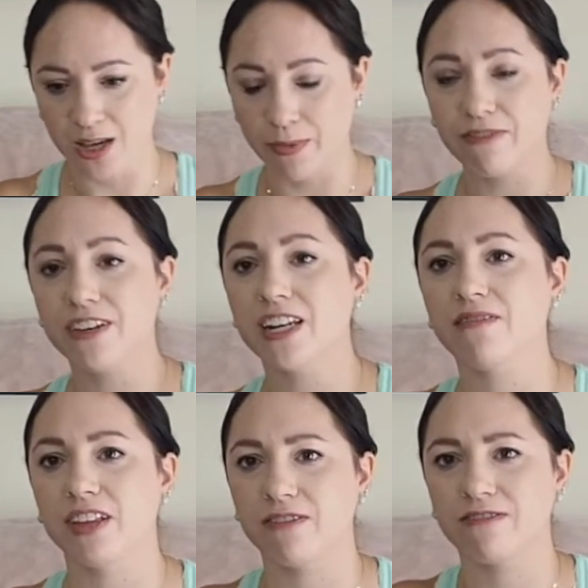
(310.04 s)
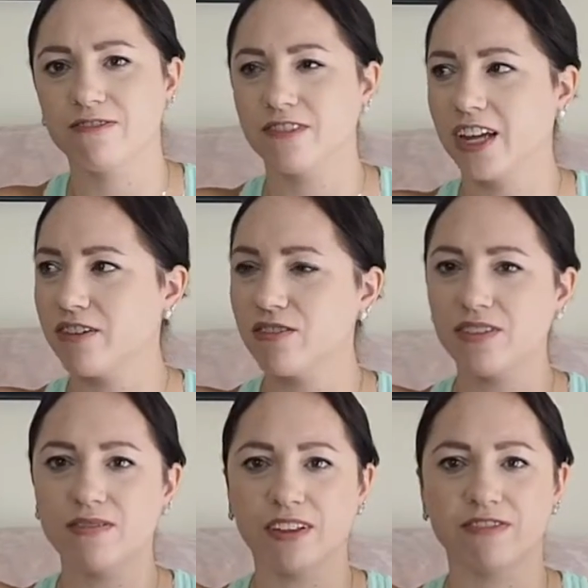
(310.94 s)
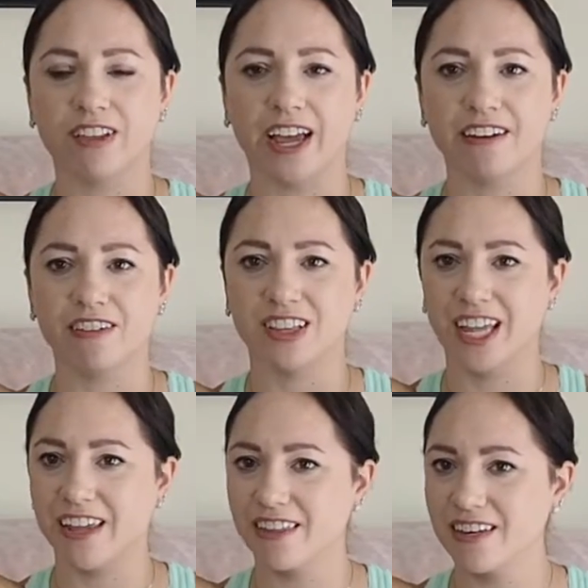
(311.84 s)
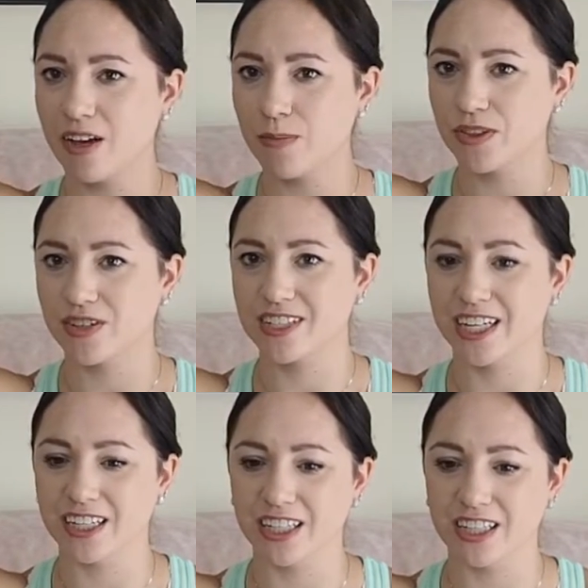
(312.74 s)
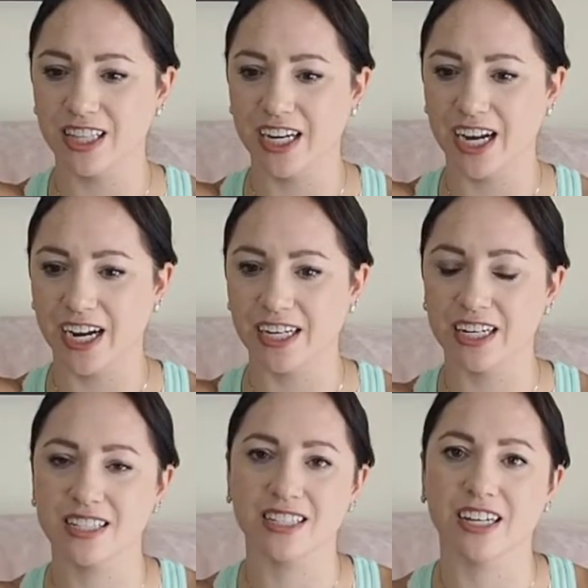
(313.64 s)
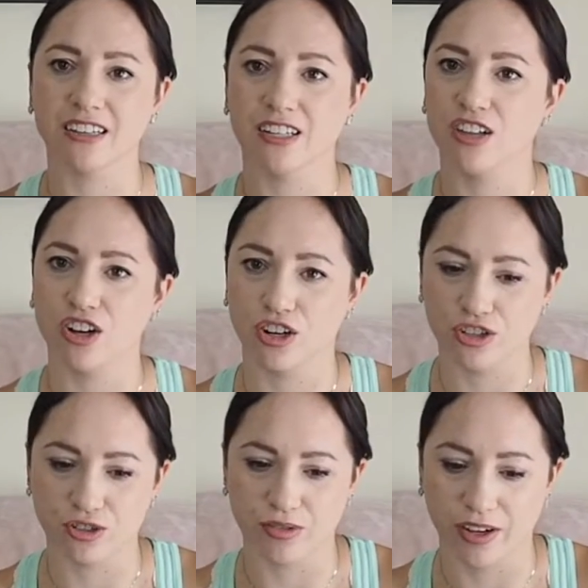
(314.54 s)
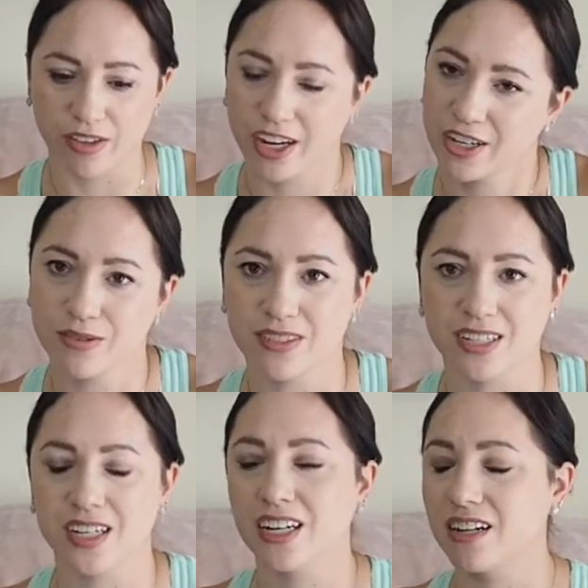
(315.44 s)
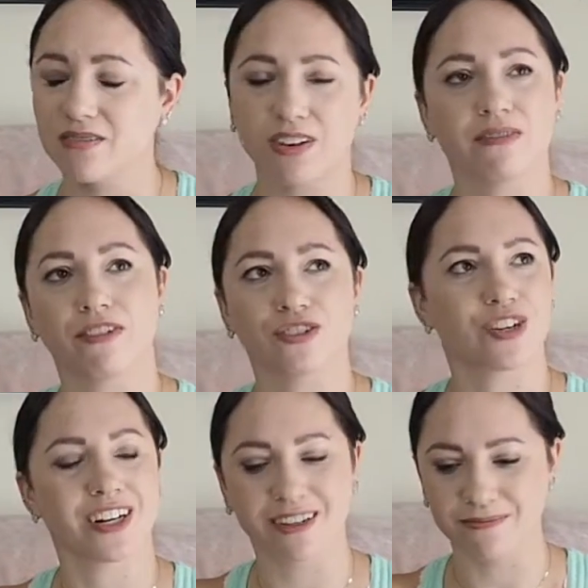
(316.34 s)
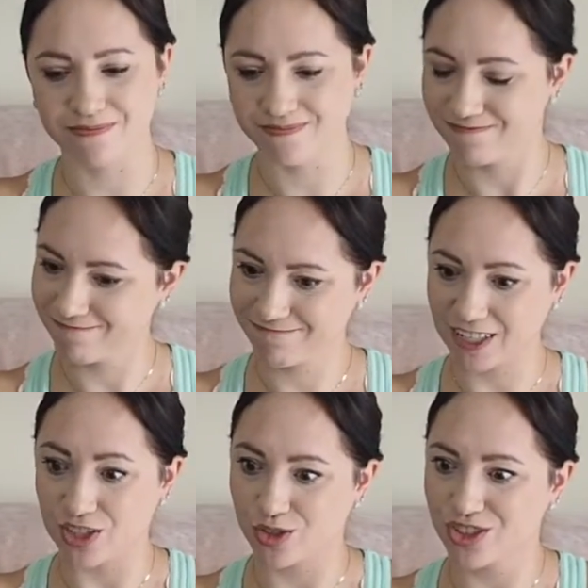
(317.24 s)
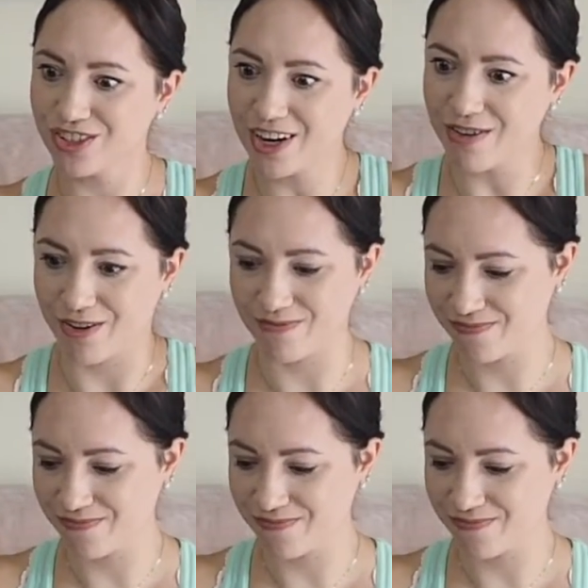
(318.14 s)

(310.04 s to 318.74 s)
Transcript: My feet have like, I don't know if they've like flattened out and lengthened out, but they're slightly like, I need a slightly longer shoe now than I used to need, and it's very frustrating because they're still narrow.